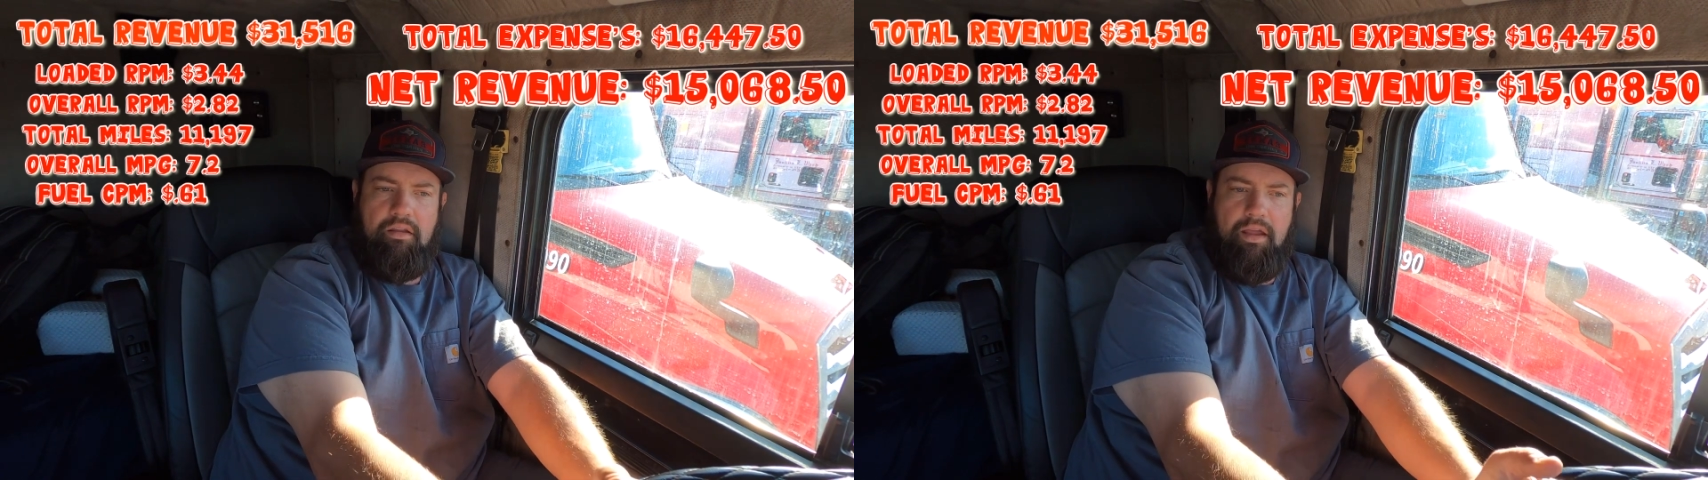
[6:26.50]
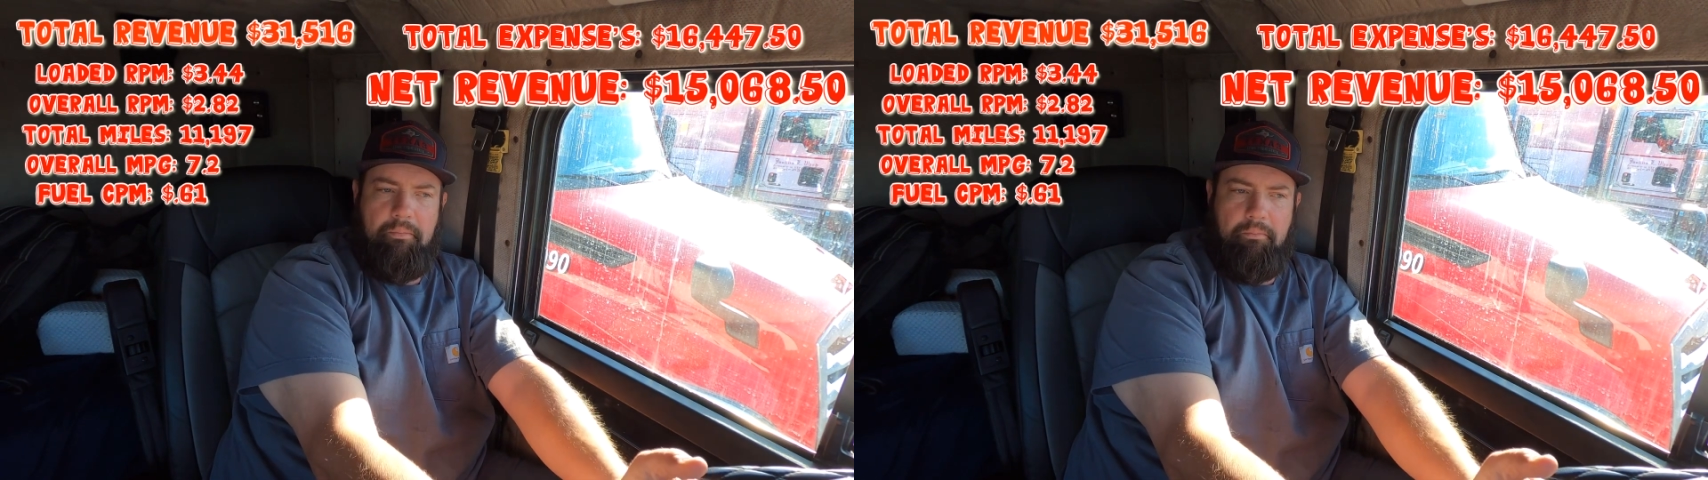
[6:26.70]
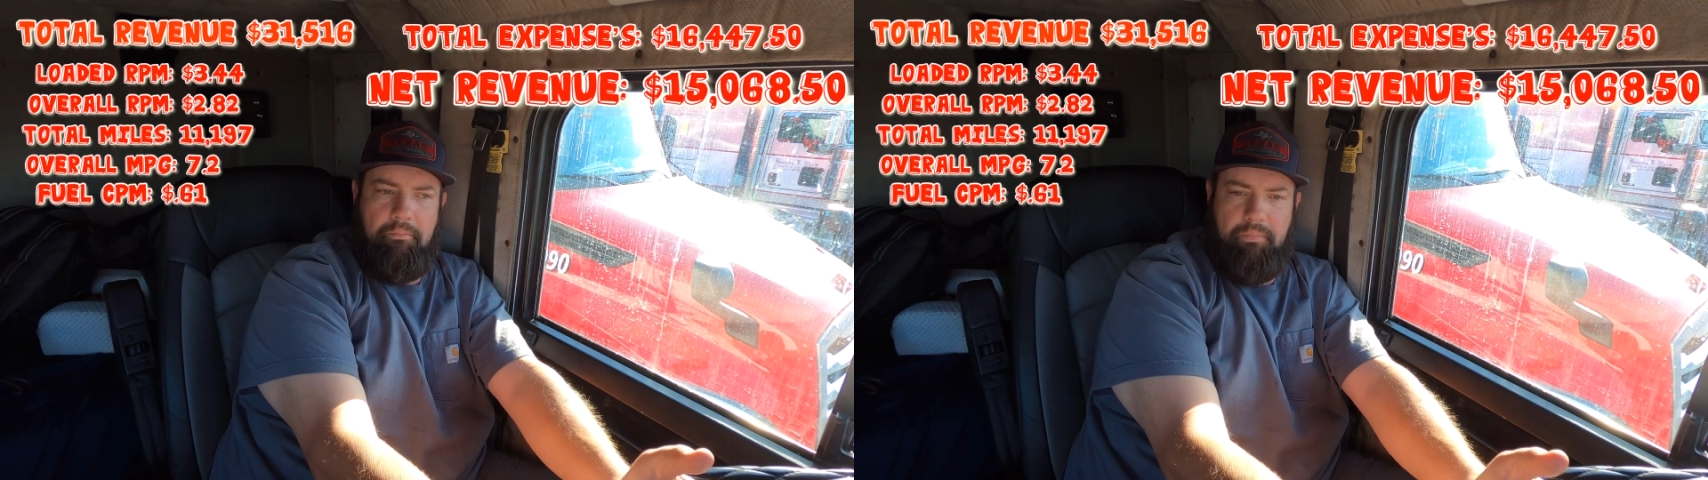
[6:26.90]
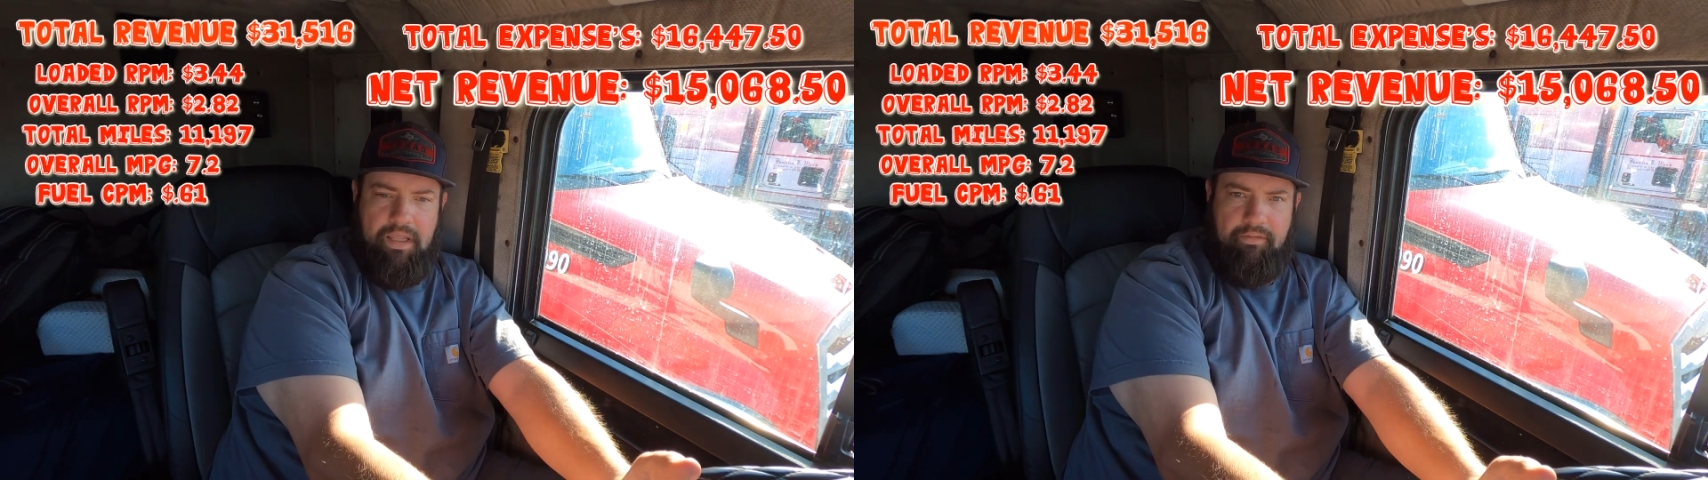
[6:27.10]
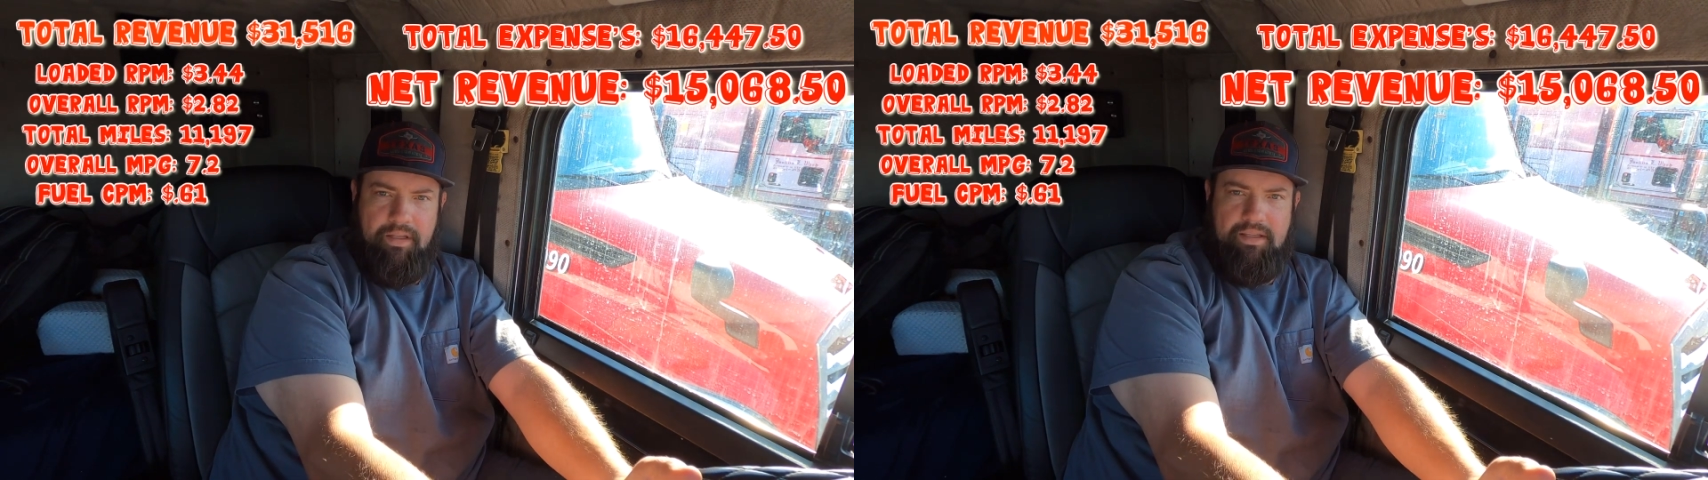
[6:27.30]
and
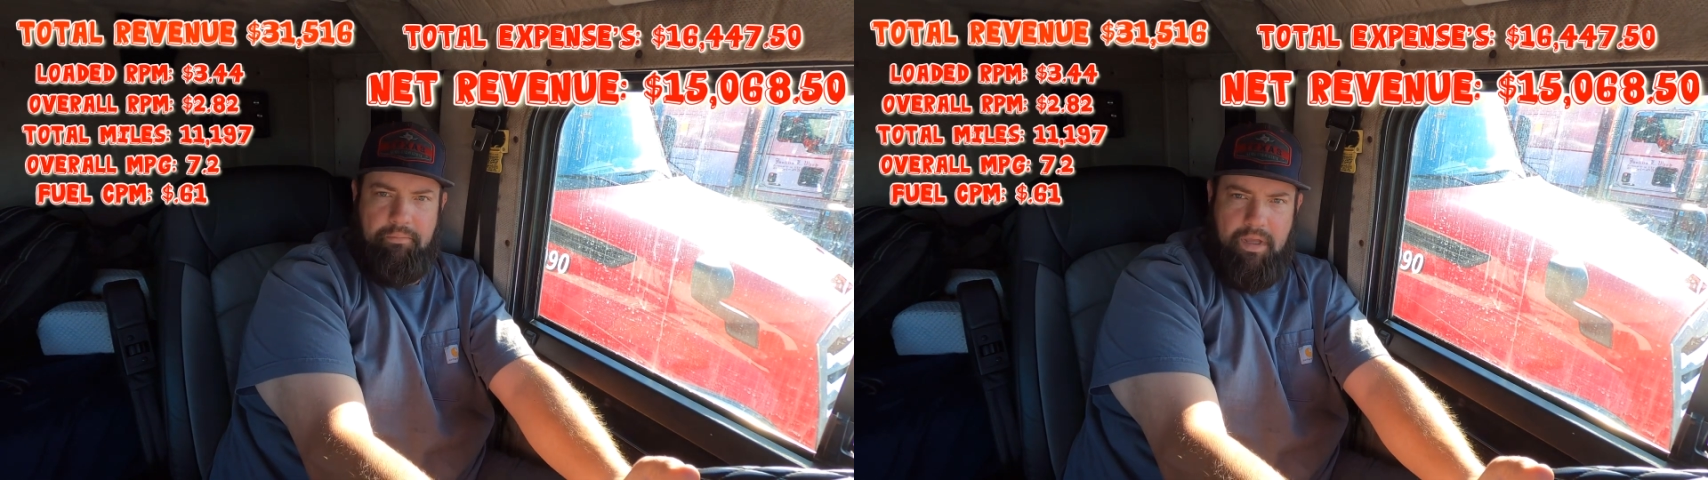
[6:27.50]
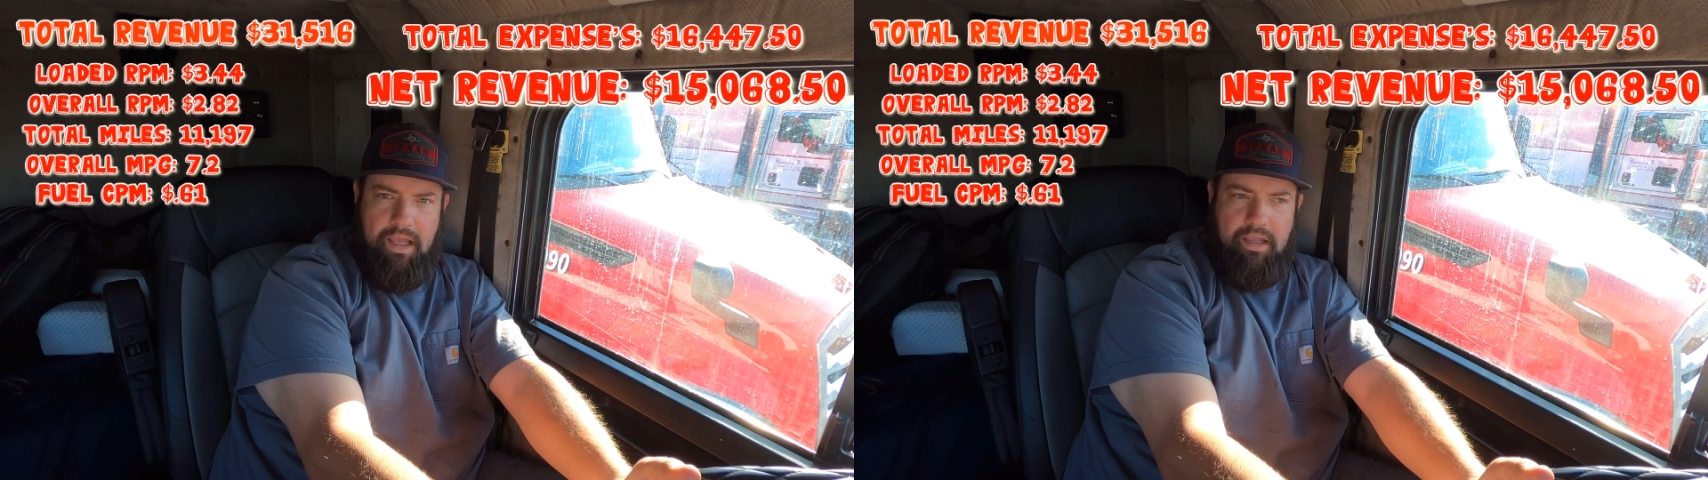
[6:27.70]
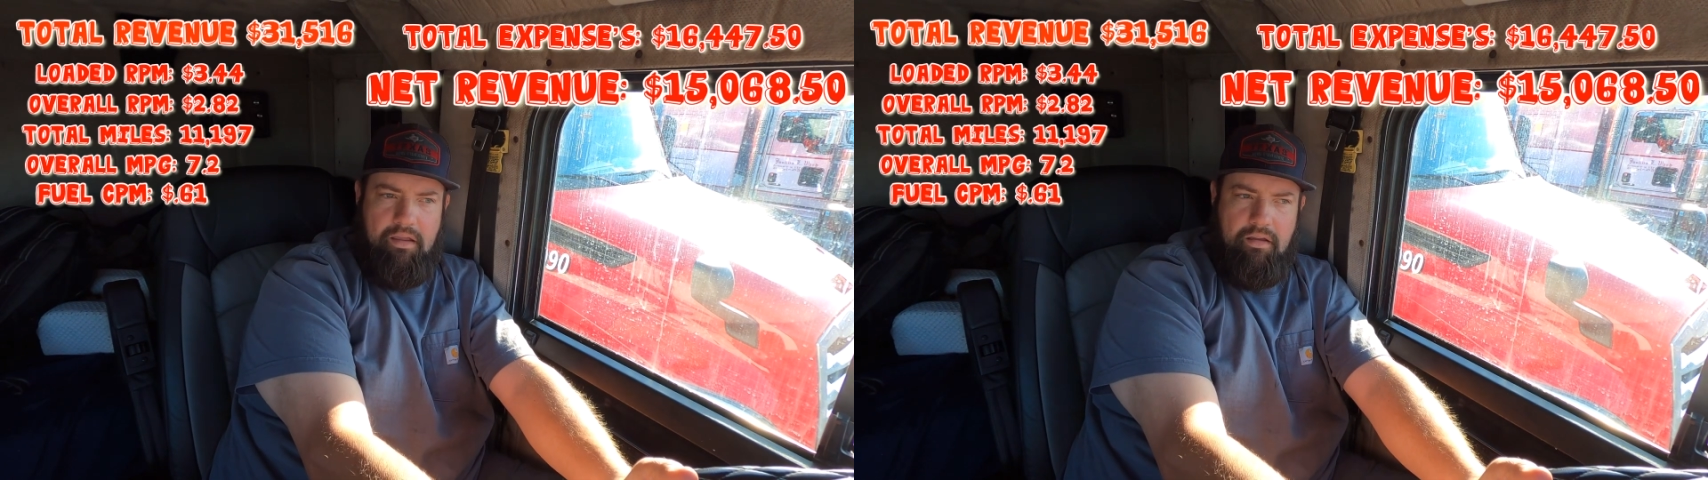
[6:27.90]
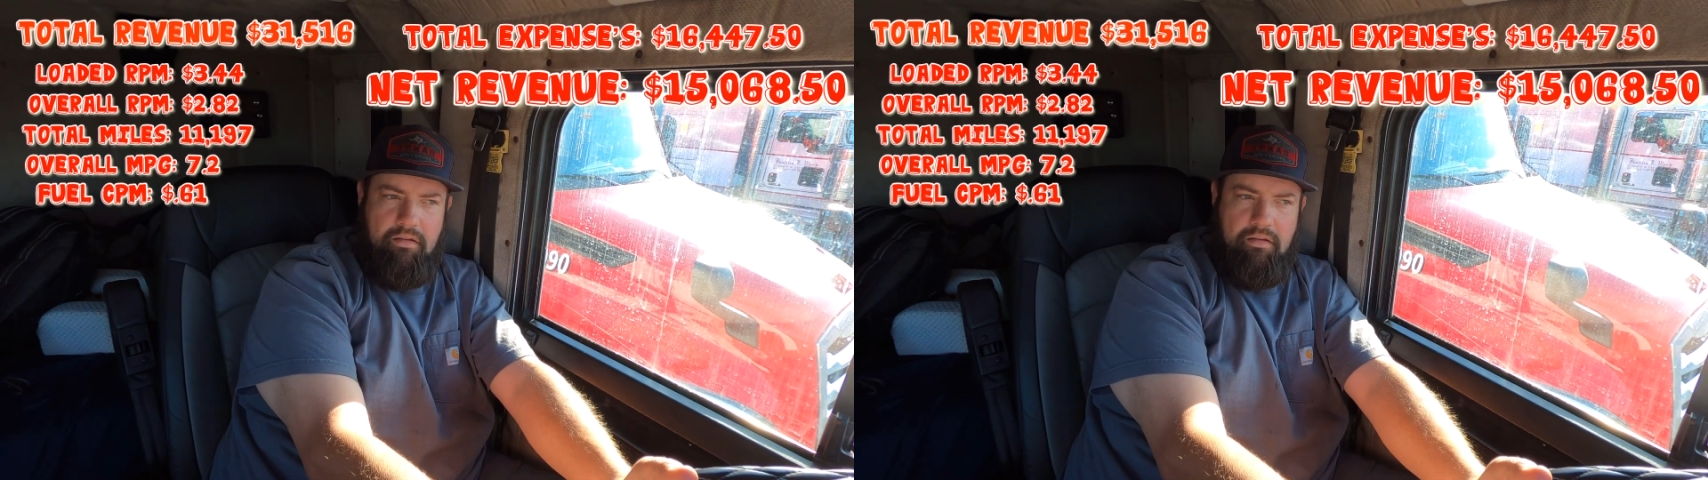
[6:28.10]
give it to me